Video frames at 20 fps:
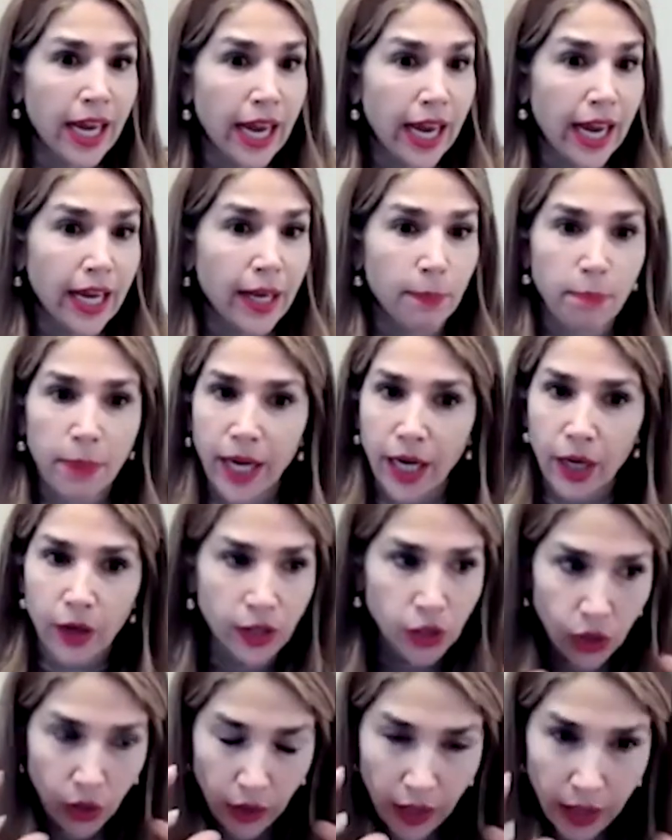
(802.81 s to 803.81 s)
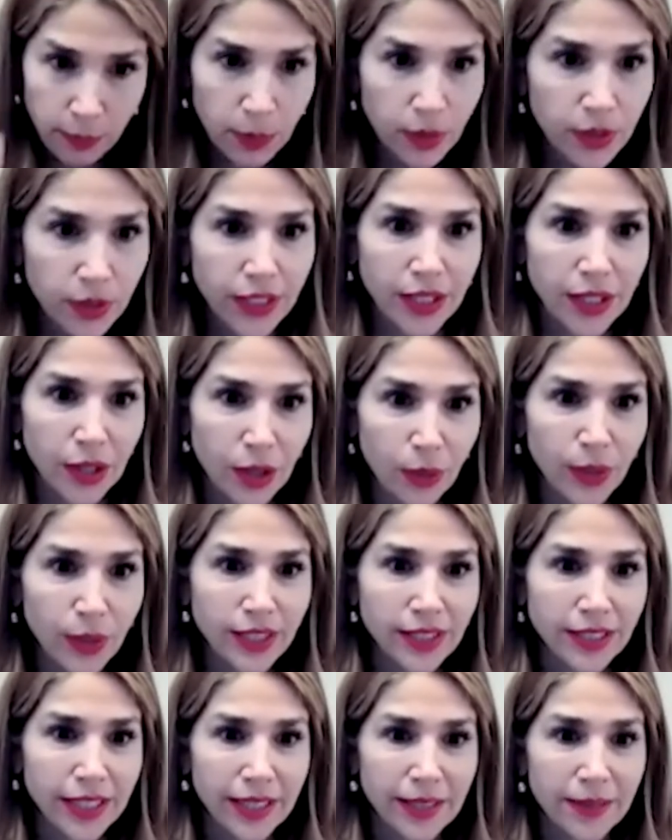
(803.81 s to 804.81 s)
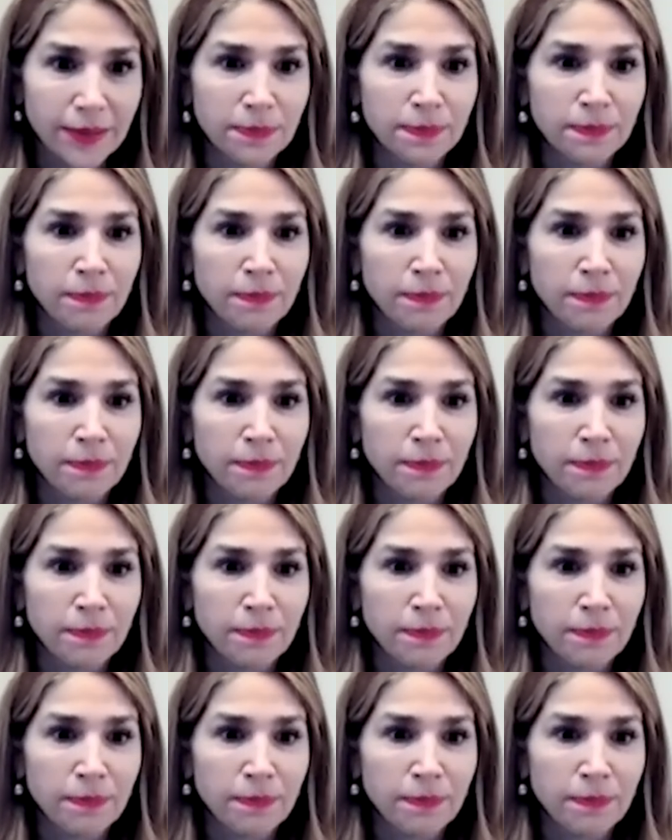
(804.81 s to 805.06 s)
and parents are able to notice it.